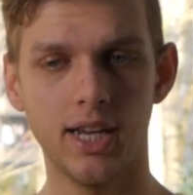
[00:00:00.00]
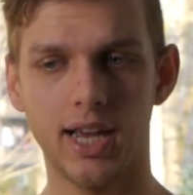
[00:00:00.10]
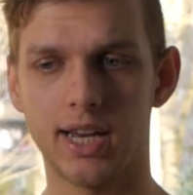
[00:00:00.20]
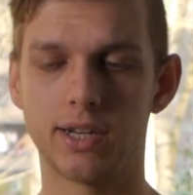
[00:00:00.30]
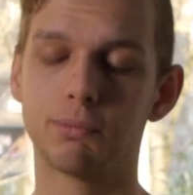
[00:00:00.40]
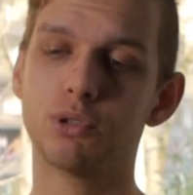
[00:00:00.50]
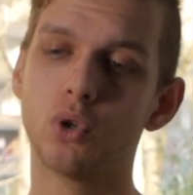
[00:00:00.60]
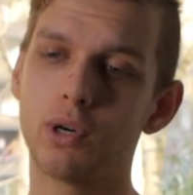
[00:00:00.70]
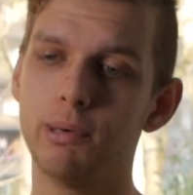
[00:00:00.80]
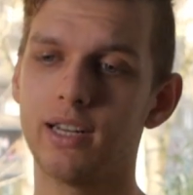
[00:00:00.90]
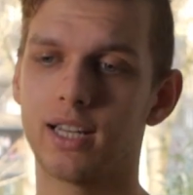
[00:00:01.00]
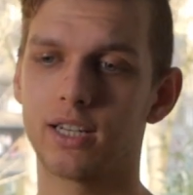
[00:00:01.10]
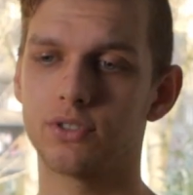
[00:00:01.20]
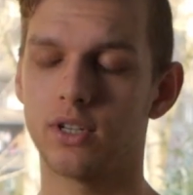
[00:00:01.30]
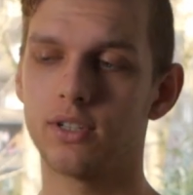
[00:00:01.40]
and absorbing
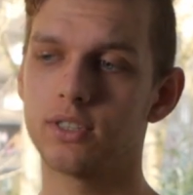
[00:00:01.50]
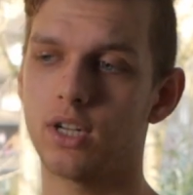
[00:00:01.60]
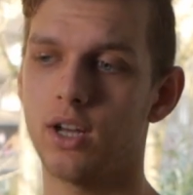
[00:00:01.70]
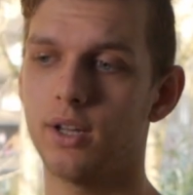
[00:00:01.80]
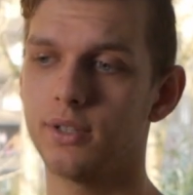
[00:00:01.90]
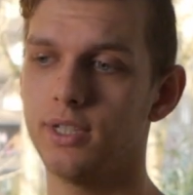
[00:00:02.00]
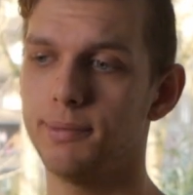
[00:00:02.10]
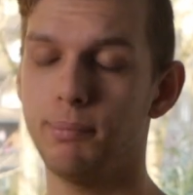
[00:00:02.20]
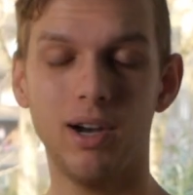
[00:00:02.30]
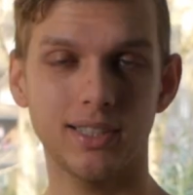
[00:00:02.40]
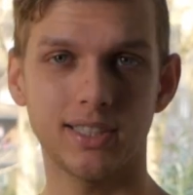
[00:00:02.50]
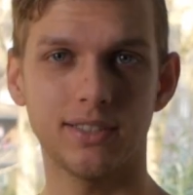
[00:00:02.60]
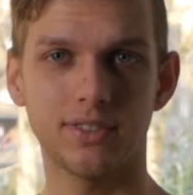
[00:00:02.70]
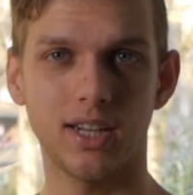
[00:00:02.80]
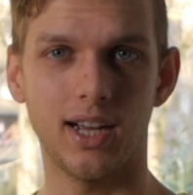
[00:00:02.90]
electrons on the
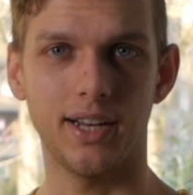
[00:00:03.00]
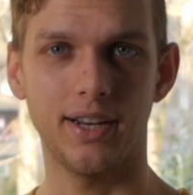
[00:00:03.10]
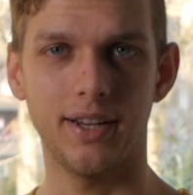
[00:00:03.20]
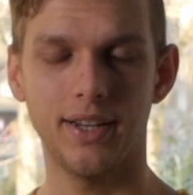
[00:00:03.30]
positive side.